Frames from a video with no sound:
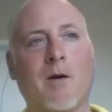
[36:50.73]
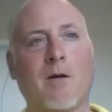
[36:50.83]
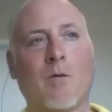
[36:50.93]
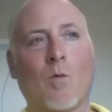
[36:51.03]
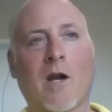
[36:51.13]

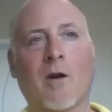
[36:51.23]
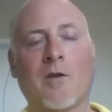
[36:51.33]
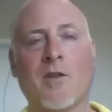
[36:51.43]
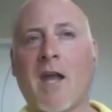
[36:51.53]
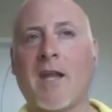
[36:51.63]
Where
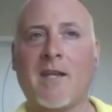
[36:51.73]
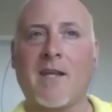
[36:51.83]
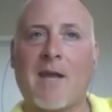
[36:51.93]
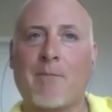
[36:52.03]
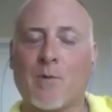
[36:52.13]

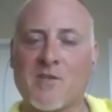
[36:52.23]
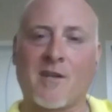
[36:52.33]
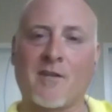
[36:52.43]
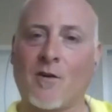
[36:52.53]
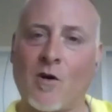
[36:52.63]
98%
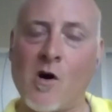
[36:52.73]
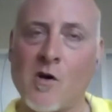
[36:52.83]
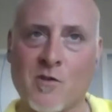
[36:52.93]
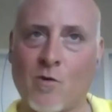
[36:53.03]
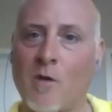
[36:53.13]
of the
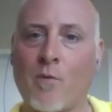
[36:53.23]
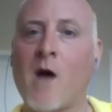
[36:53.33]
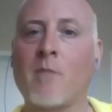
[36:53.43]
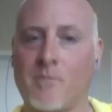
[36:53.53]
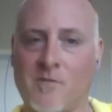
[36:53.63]
calls are all
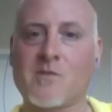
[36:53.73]
problems.